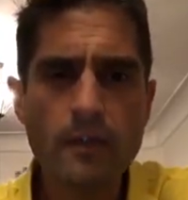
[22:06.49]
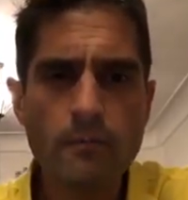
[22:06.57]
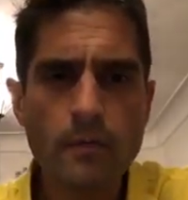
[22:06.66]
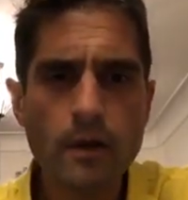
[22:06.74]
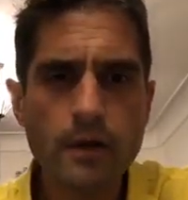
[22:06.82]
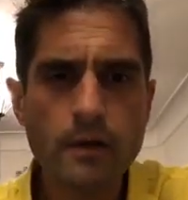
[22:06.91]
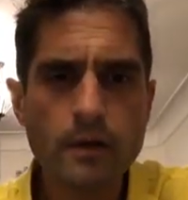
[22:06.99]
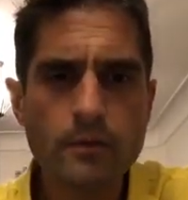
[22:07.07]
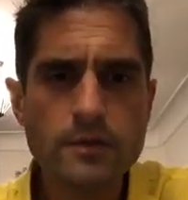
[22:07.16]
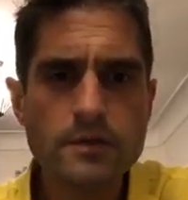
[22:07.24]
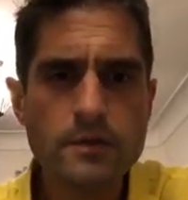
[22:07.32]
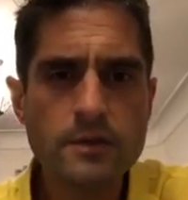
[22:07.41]
in mind, I
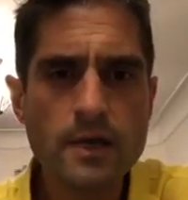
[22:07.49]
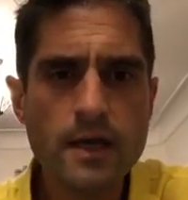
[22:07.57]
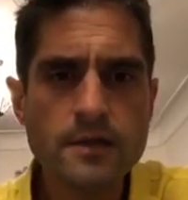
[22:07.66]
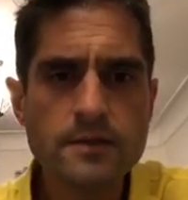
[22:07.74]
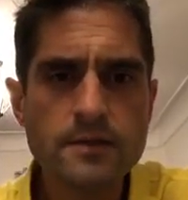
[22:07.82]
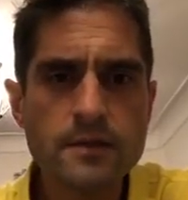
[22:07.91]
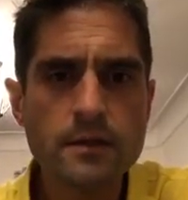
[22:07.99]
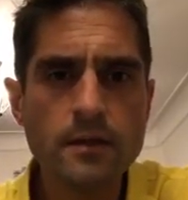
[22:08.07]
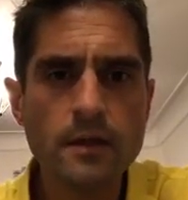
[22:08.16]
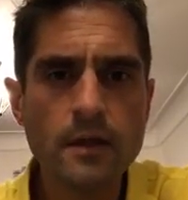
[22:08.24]
would suggest.